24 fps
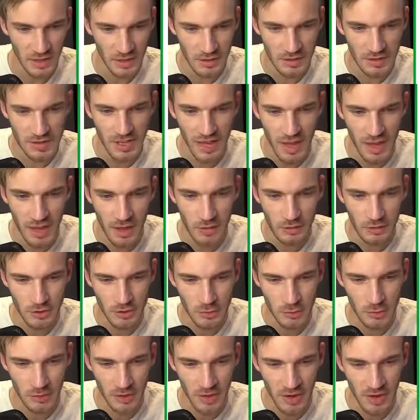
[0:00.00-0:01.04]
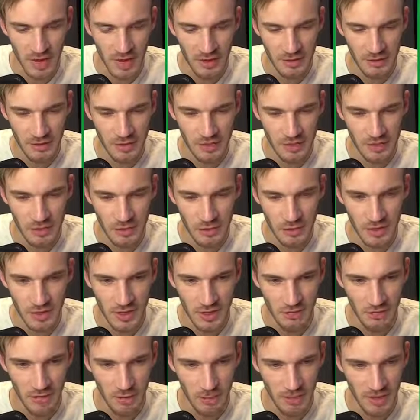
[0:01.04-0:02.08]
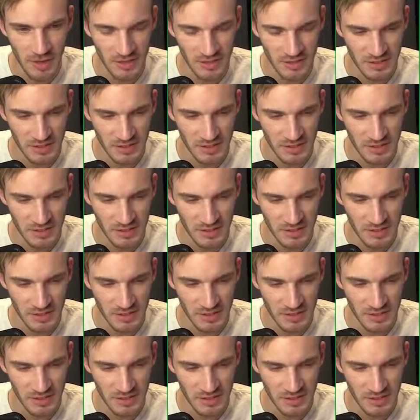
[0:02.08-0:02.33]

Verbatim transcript: Tell us how to pronounce your given